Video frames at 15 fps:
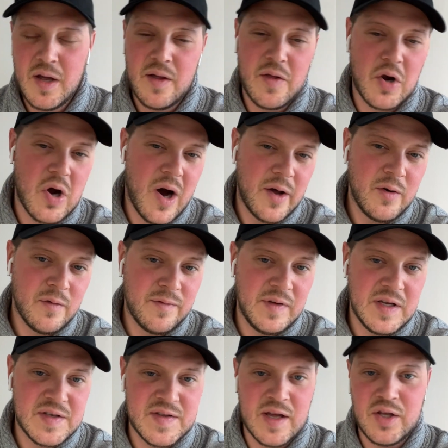The condo
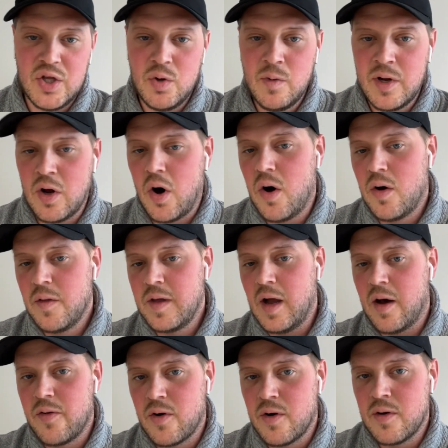fees that you and all the
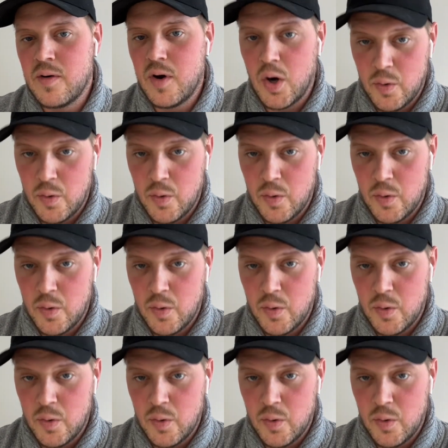other